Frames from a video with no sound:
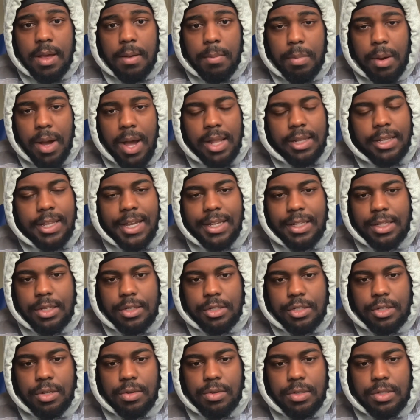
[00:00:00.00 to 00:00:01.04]
but I like
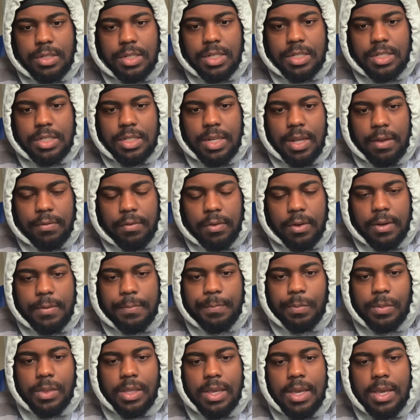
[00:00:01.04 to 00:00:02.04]
this though. It's different.